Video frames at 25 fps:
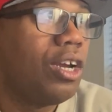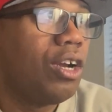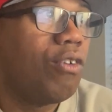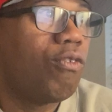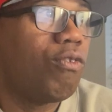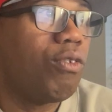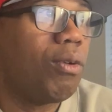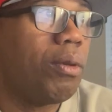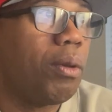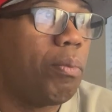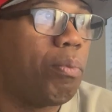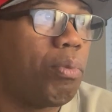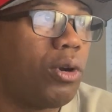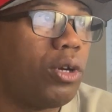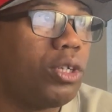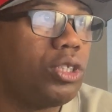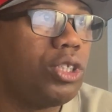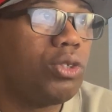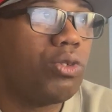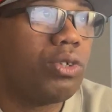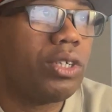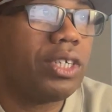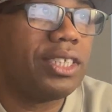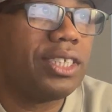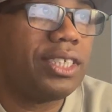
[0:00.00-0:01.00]
From the
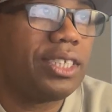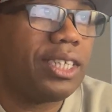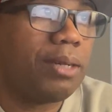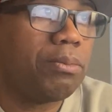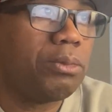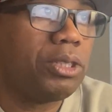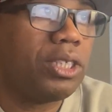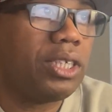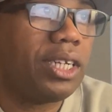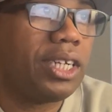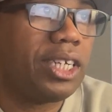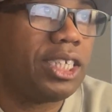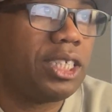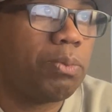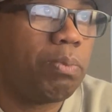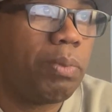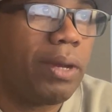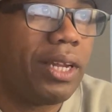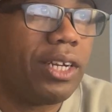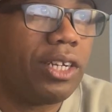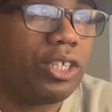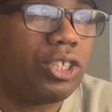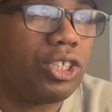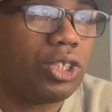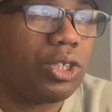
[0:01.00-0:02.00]
Personal Consumption
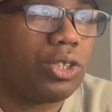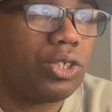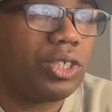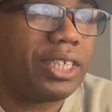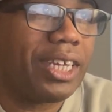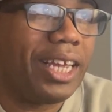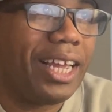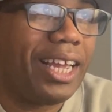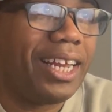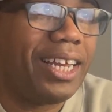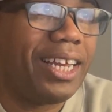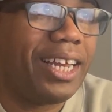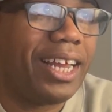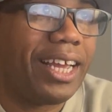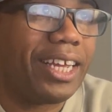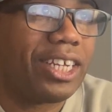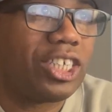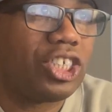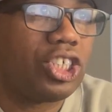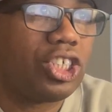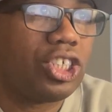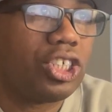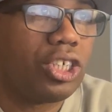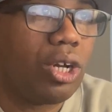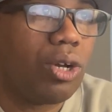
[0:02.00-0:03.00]
Expenditures Index
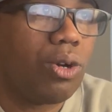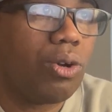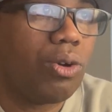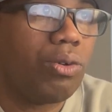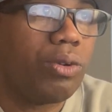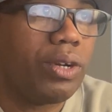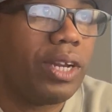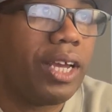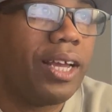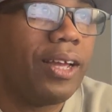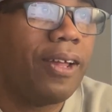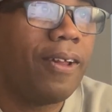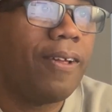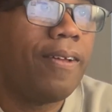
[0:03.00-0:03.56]
showed